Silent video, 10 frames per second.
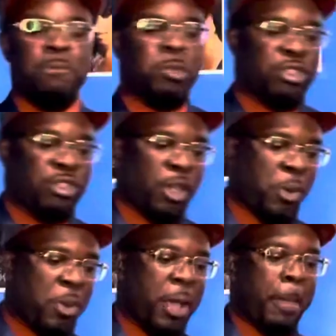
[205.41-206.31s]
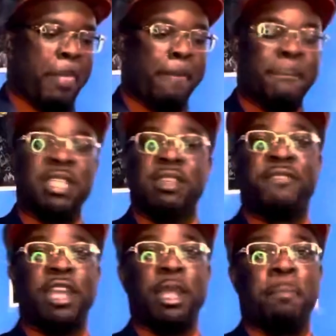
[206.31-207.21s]
So um, it's a
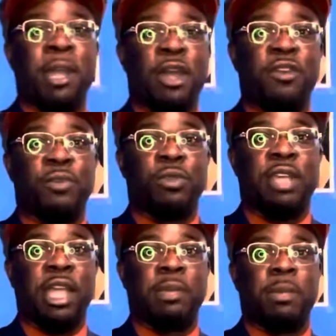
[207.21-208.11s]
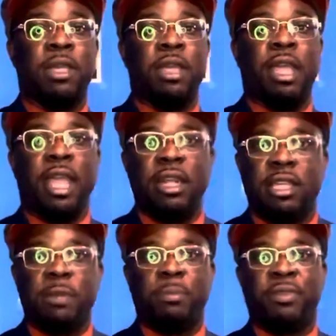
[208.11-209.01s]
very powerful document and it
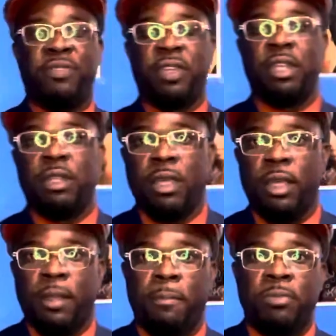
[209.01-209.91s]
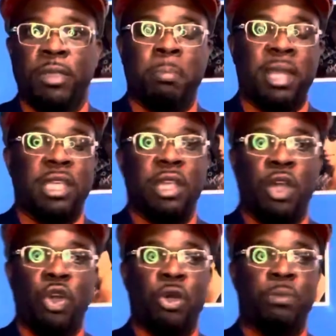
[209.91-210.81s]
can prevent um, many
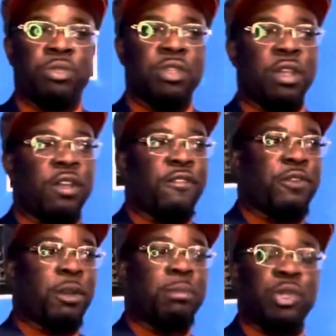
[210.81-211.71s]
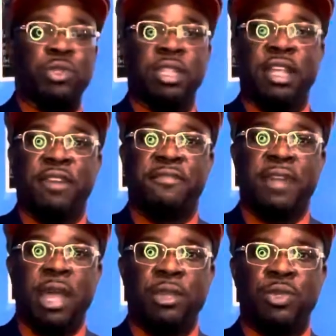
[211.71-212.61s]
homes from losing their
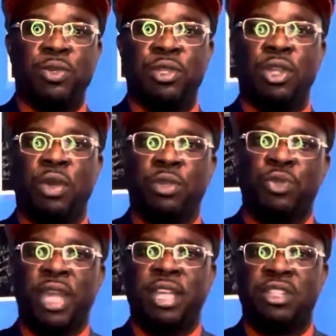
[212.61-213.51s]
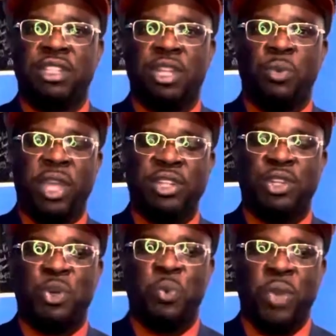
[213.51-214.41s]
value, you know, creates
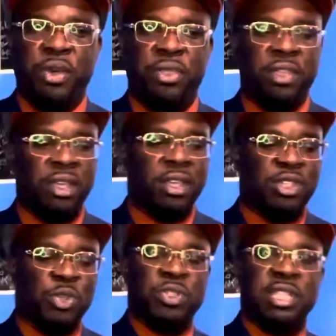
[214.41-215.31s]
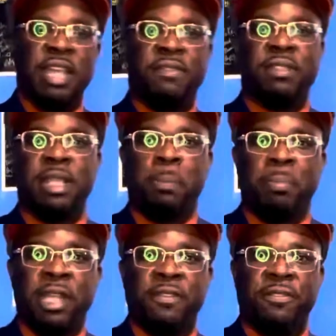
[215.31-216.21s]
generational wealth. So it's definitely a
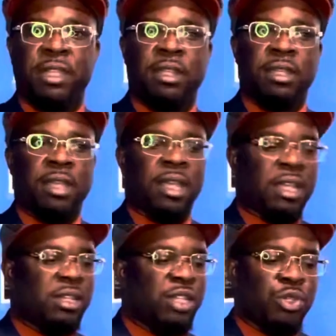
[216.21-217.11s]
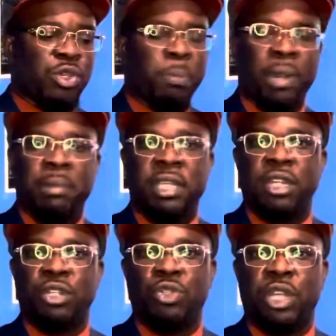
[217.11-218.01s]
benefit. And you could probably get
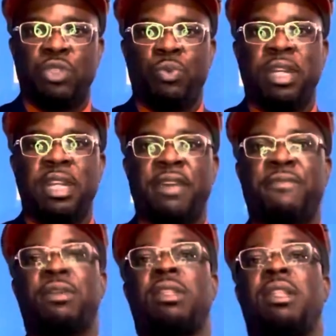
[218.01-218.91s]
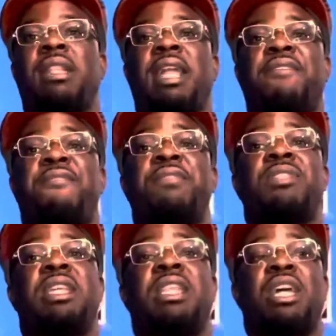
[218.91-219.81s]
a trust written up for like
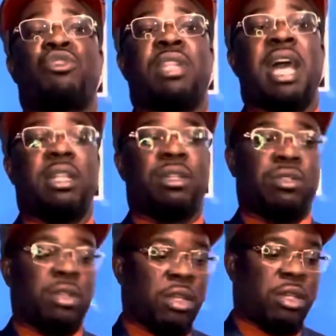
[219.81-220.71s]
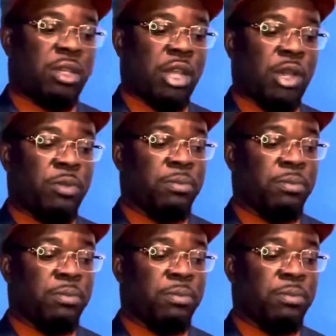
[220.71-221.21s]
$1,500, you know?